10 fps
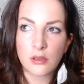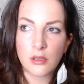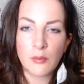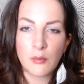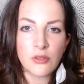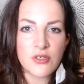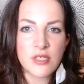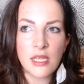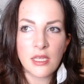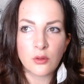I'm not
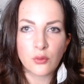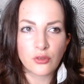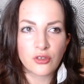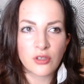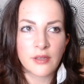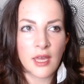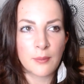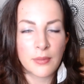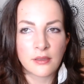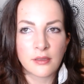saying to shut
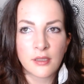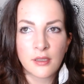up and